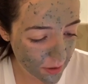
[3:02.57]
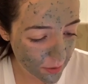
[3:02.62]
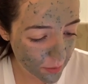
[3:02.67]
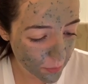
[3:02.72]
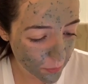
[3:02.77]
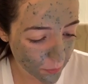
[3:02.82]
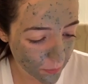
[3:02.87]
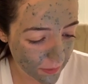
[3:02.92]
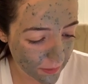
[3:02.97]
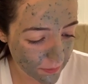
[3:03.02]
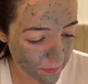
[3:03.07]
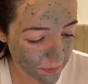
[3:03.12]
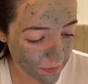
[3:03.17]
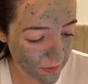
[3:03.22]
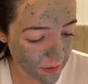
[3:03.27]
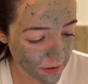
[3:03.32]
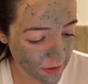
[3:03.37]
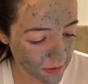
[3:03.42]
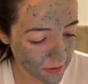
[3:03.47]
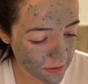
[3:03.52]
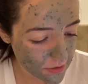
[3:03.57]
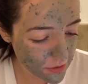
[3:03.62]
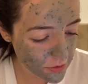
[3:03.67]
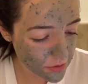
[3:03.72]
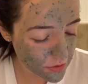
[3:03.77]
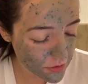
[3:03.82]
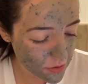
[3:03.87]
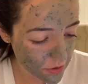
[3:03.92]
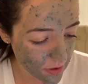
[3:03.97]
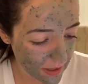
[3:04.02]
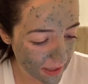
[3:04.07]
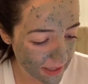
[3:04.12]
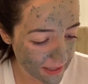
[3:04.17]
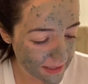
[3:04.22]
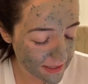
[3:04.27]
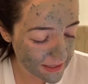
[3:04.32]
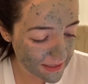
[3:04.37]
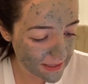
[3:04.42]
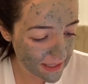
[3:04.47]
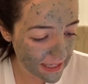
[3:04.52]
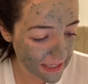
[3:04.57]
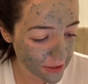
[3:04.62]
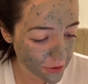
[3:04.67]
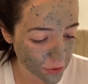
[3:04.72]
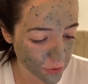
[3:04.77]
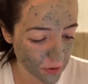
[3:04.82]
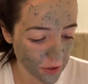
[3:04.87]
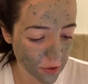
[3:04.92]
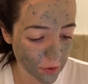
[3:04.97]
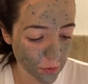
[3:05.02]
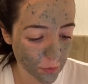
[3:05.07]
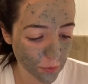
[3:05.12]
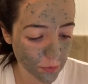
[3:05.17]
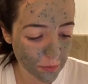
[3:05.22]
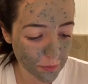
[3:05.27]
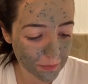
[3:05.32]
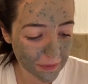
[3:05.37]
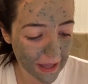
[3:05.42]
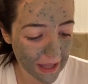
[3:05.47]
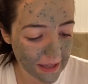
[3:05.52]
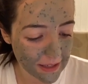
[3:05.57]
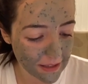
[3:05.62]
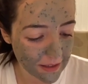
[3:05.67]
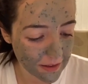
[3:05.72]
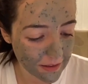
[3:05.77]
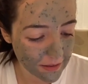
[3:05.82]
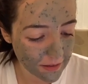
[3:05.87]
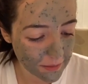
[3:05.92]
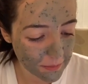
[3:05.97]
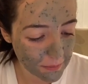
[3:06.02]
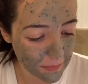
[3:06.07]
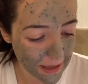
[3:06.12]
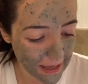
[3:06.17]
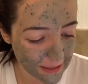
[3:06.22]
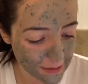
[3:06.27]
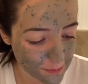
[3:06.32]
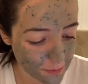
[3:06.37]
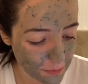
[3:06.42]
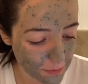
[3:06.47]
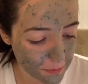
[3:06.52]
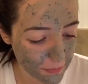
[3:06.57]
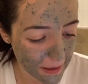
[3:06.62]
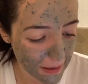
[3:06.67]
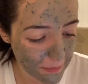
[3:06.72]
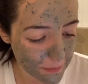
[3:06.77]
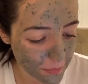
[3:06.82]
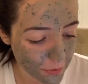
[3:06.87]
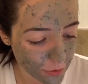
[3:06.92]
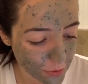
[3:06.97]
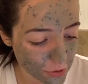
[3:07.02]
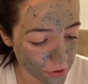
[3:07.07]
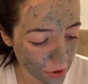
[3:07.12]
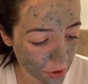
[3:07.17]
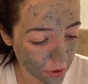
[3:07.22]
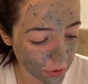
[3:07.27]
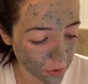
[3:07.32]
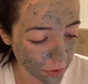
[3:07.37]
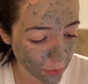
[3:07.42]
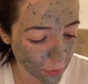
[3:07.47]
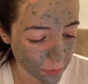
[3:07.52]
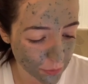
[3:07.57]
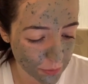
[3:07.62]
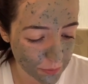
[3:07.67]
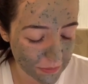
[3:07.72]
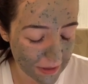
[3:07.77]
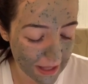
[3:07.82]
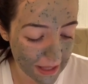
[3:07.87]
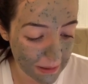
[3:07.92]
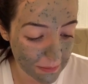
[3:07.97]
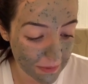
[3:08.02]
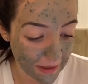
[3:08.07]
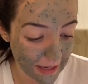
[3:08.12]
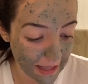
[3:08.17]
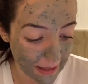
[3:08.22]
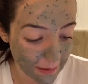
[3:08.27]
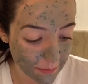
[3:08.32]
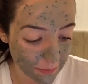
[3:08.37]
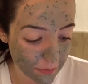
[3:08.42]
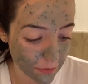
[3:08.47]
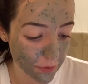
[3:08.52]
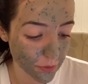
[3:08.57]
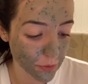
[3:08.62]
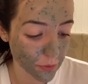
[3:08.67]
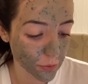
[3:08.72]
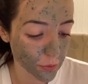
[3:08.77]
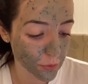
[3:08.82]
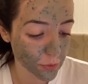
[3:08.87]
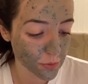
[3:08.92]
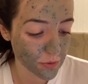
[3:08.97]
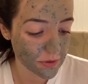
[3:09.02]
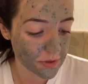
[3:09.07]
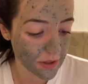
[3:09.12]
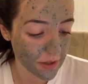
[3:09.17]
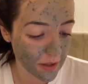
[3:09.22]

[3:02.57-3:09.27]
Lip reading: with trade tea tree oil from Kenya, packed with bamboo charcoal from the Himalayan foothills